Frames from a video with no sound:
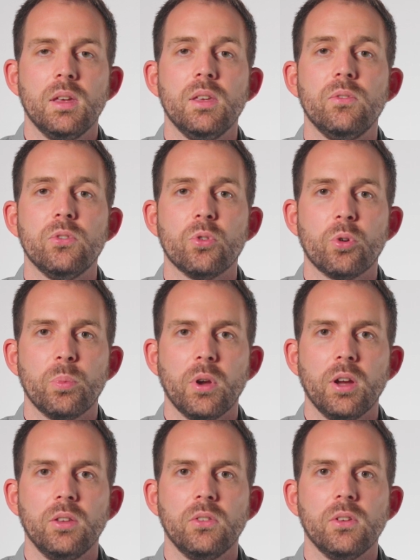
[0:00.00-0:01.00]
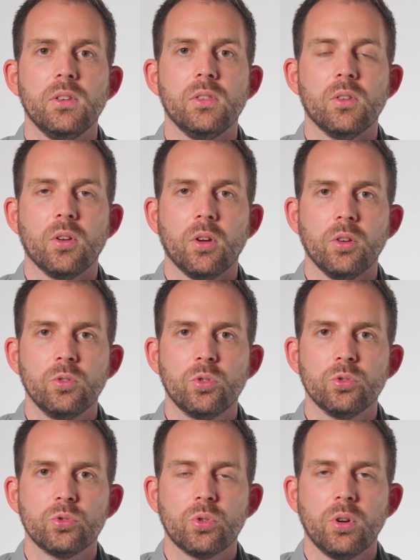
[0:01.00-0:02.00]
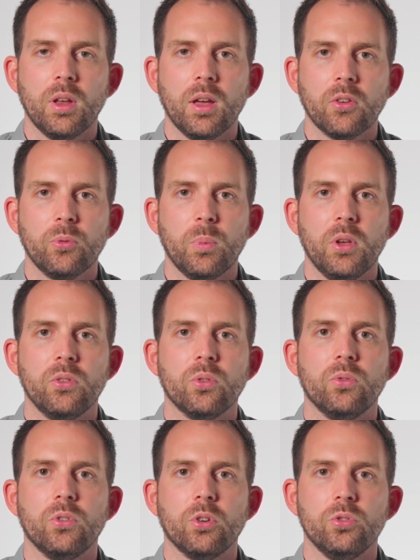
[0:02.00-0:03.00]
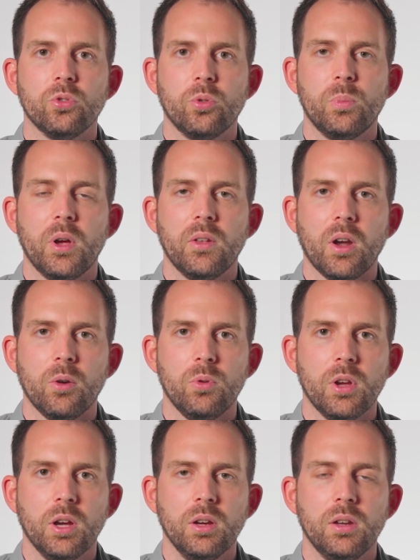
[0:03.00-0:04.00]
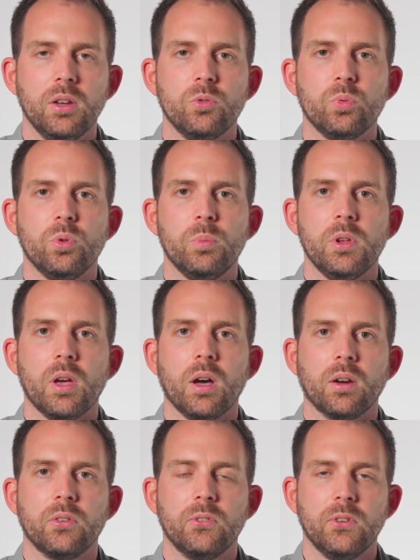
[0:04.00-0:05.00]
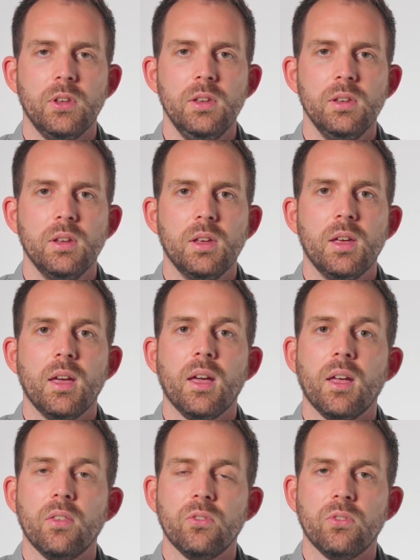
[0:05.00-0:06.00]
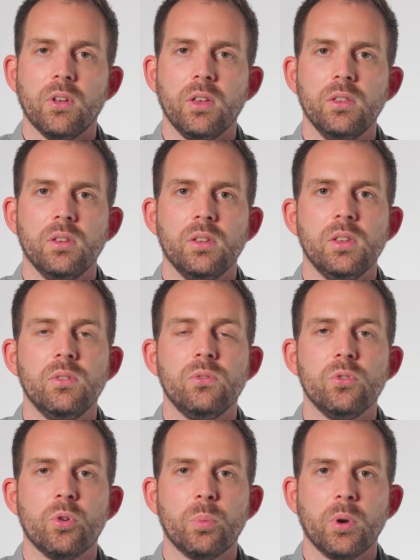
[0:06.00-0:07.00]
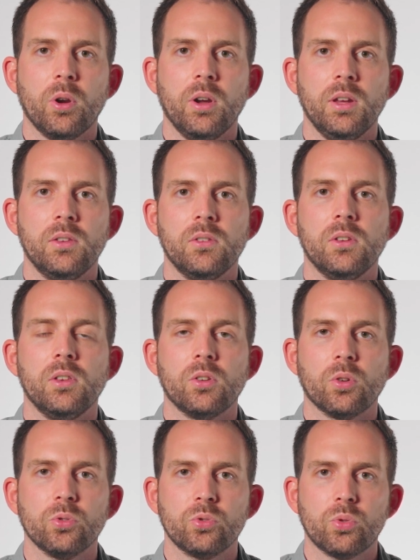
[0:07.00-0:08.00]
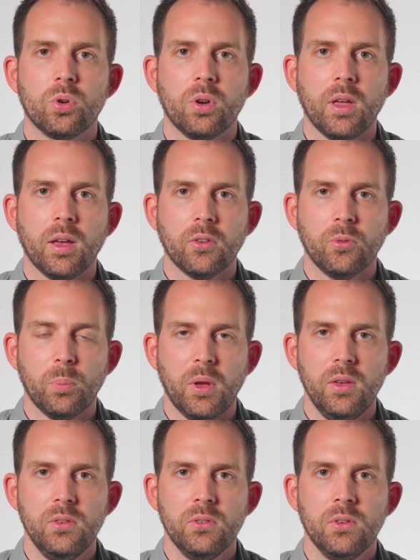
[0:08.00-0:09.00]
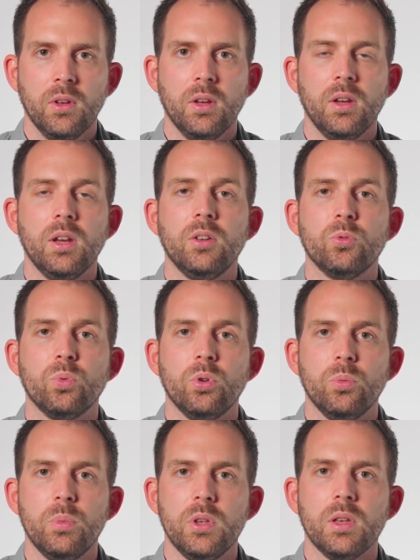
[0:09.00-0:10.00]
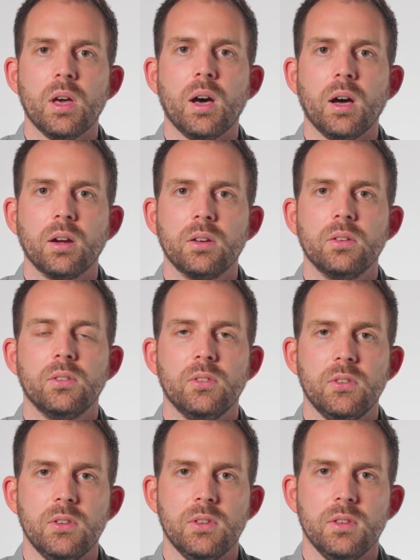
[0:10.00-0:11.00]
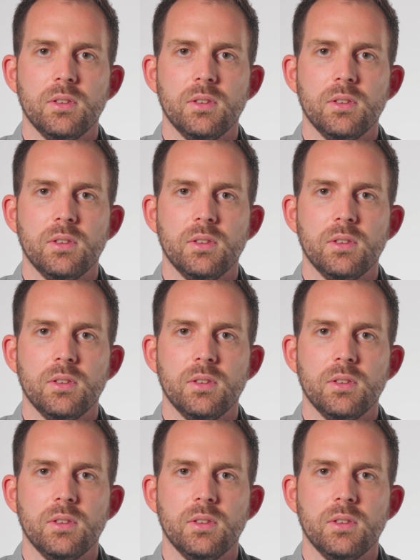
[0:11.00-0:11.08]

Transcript: If you operate in uncontrolled airspace over a urban area, it will be ARC C. And then, if you operate in controlled airspace, it will be ARC D.